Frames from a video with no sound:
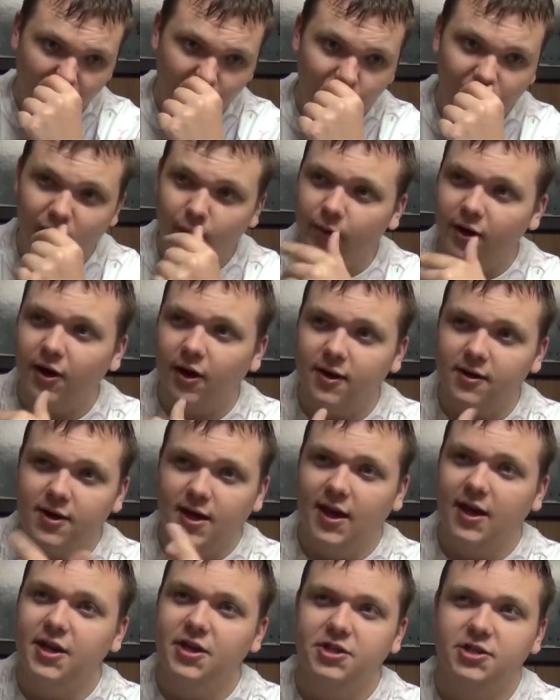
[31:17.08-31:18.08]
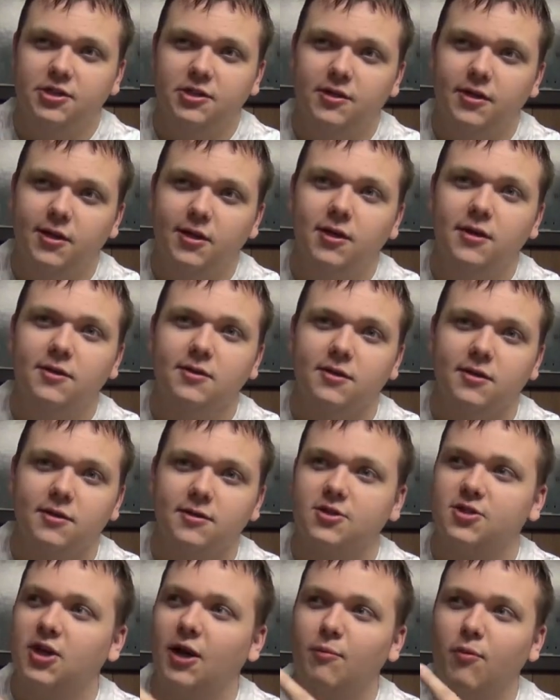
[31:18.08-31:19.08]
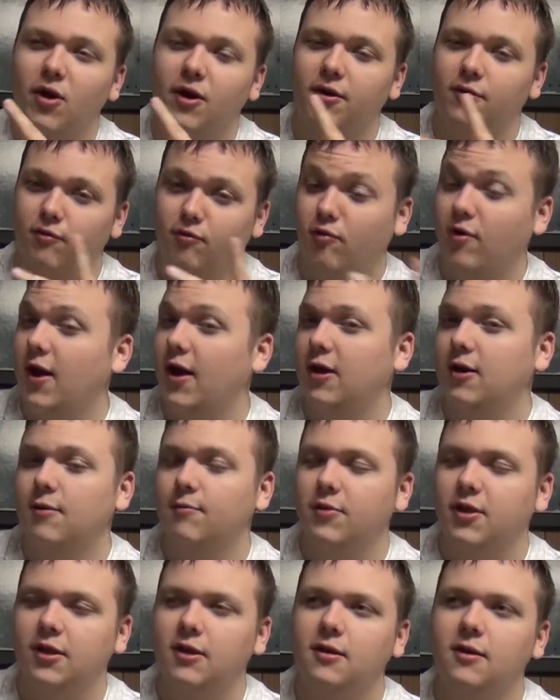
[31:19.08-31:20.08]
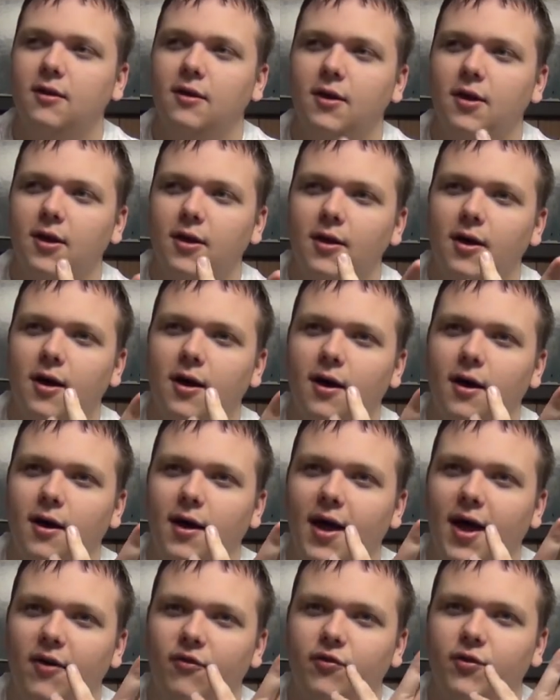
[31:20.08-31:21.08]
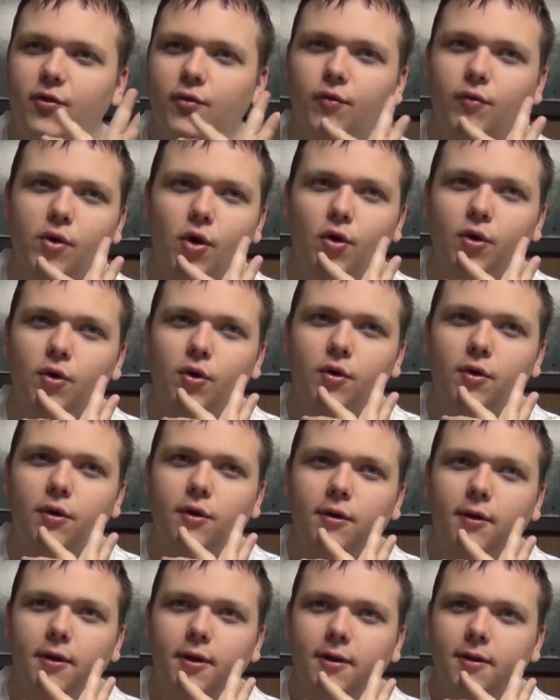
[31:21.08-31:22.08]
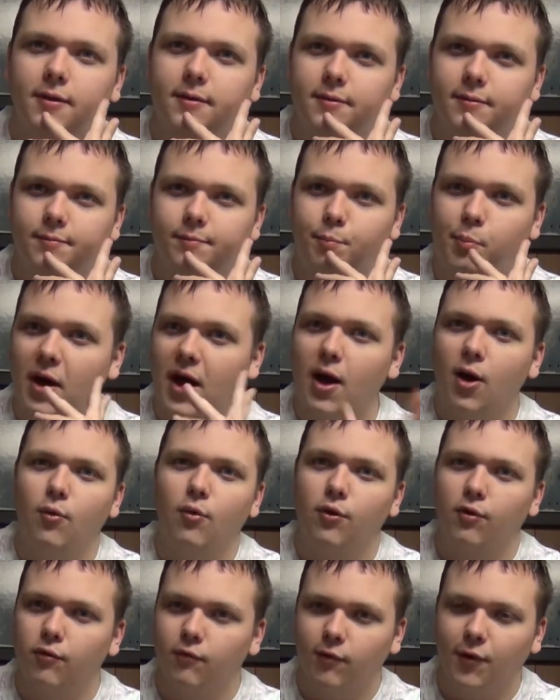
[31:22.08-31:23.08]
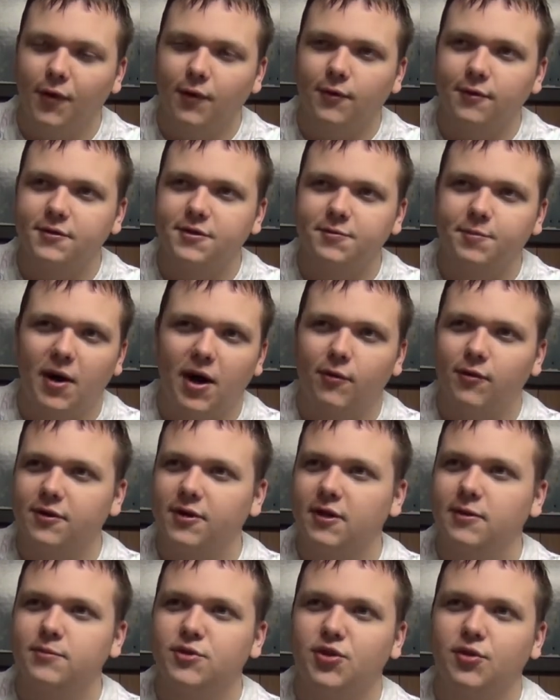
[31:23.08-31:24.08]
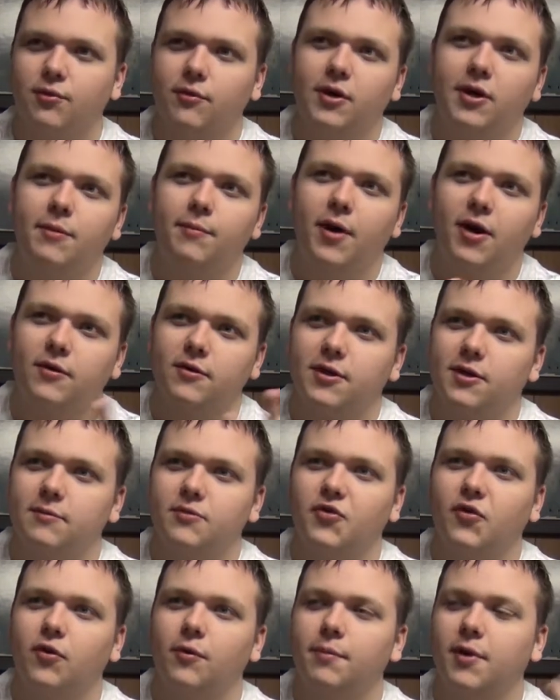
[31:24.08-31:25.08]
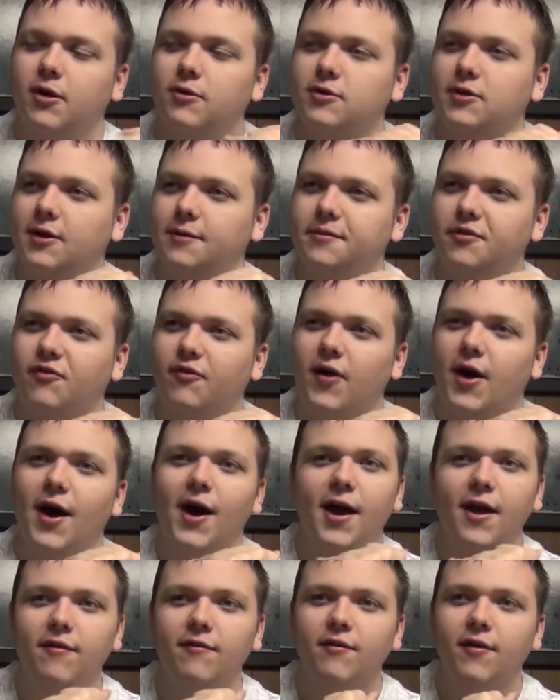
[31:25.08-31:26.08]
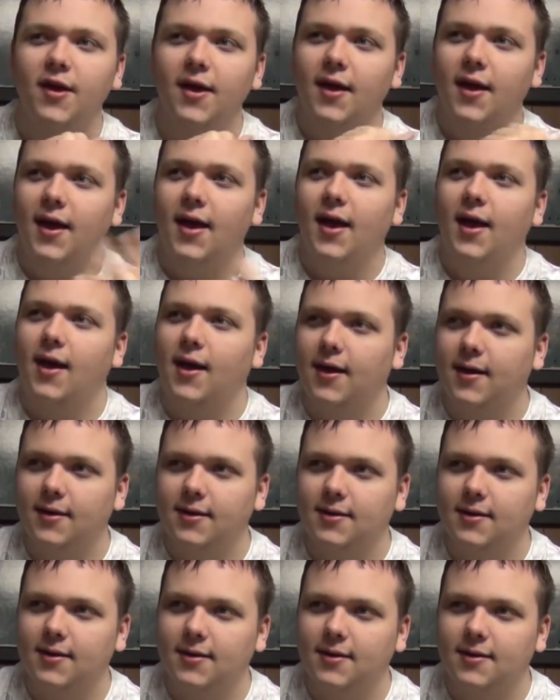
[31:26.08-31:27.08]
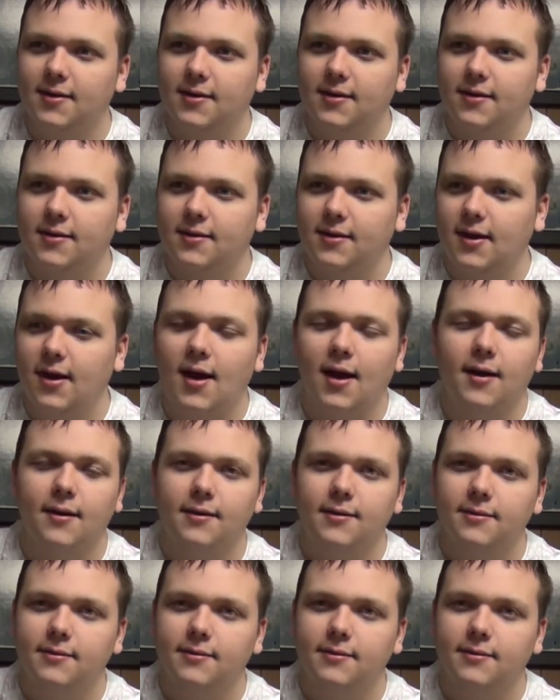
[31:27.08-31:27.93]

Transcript: we would occasionally, somewhat randomly, have to roll power rolls. Power times 3, power times 4, power times 5, and yeah.